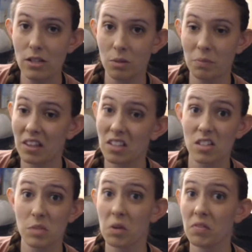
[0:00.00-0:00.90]
So I'm like, this
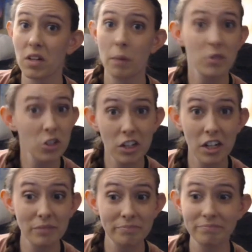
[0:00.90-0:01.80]
is a perfect
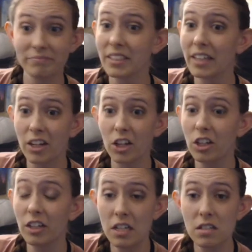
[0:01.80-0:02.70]
opportunity to get a
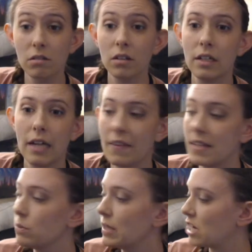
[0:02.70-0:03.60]
good easel. And
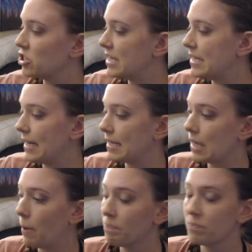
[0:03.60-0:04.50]
this one actually stands
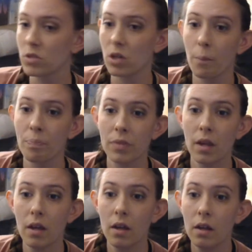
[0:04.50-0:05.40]
up, so,
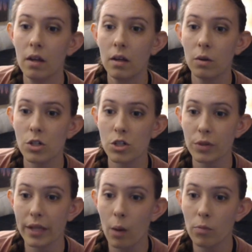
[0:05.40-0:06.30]
which is
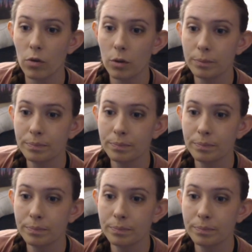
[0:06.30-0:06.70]
really helpful.